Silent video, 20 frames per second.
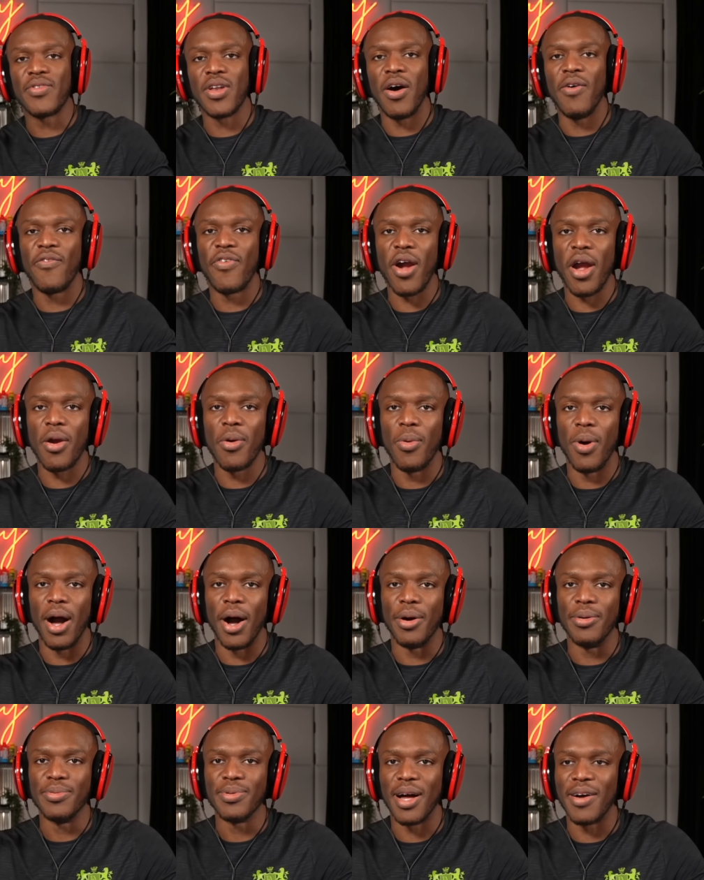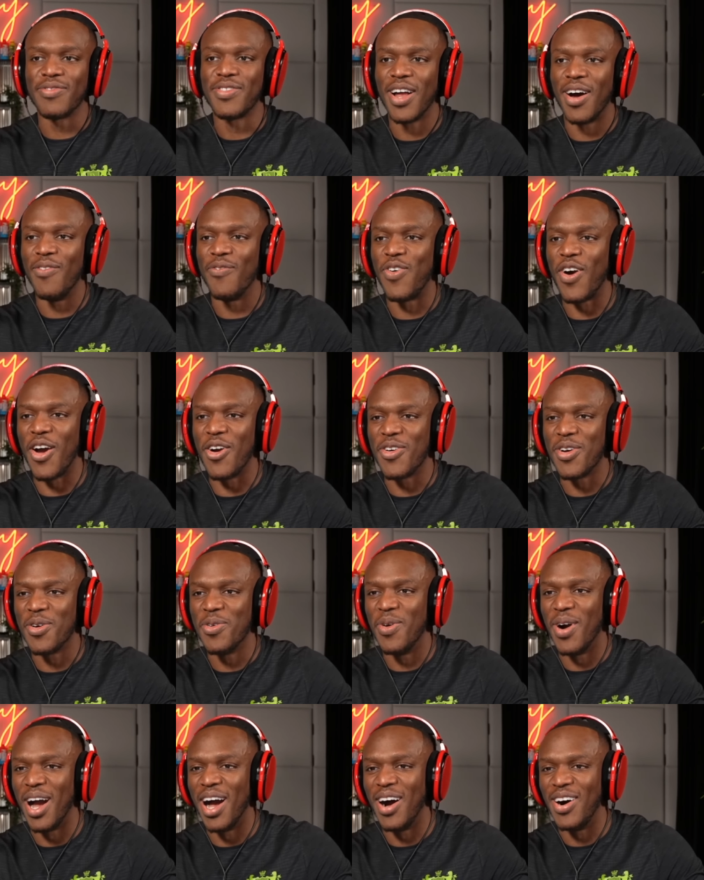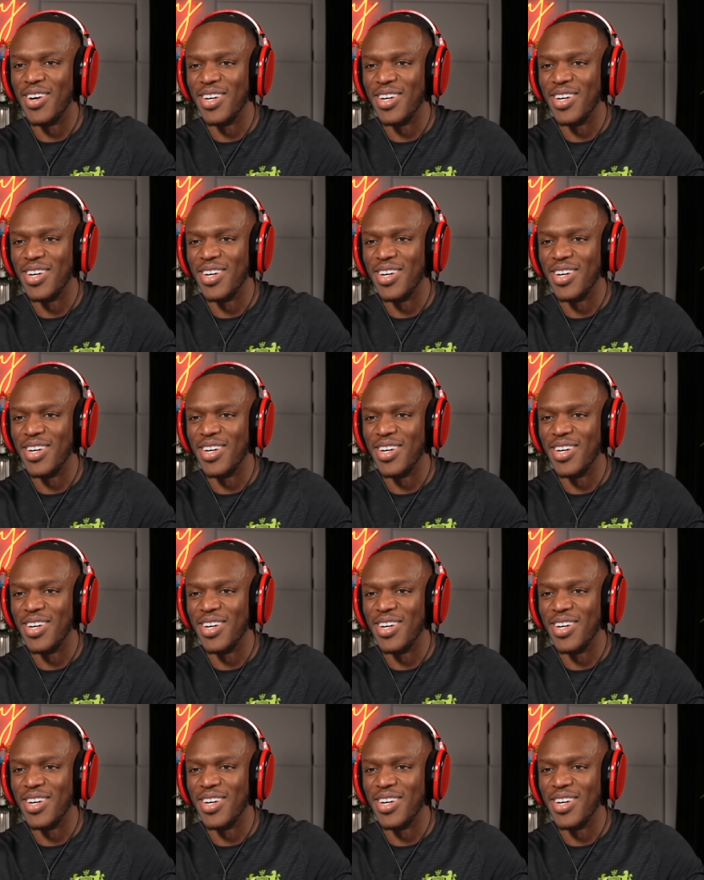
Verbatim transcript: done very well. I've done very well.